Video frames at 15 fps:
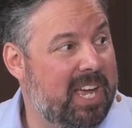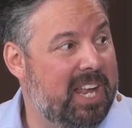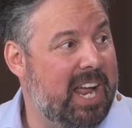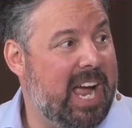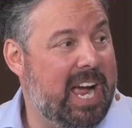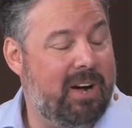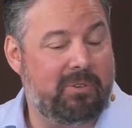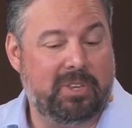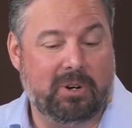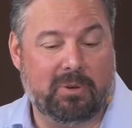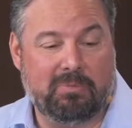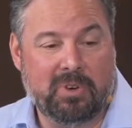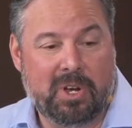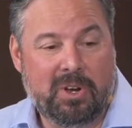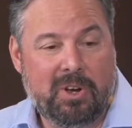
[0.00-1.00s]
and how
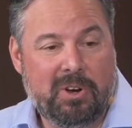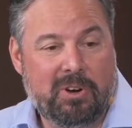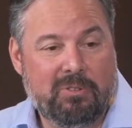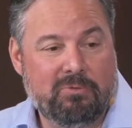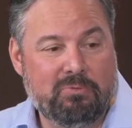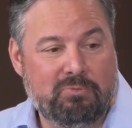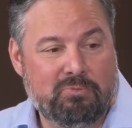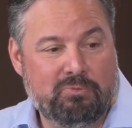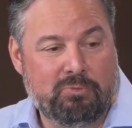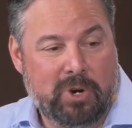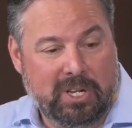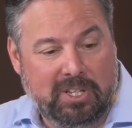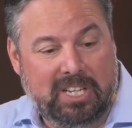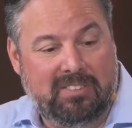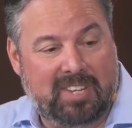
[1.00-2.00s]
they're
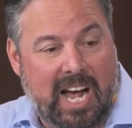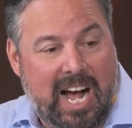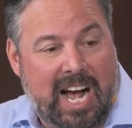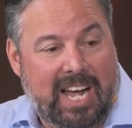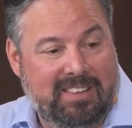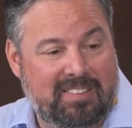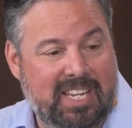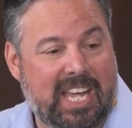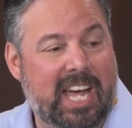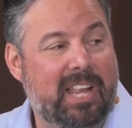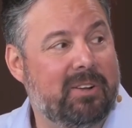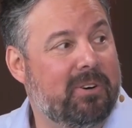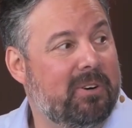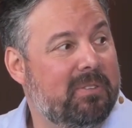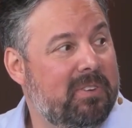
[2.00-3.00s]
really tied
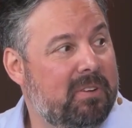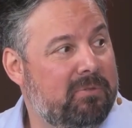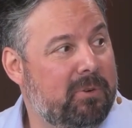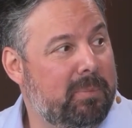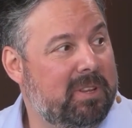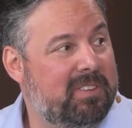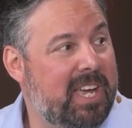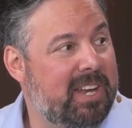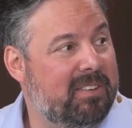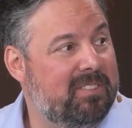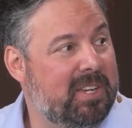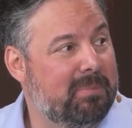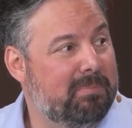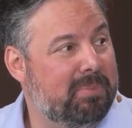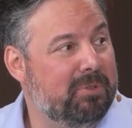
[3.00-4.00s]
together from a data
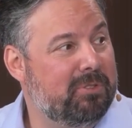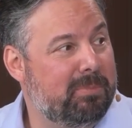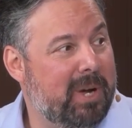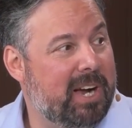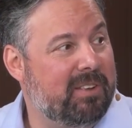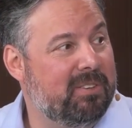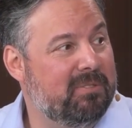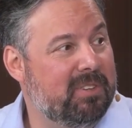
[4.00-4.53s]
team perspective.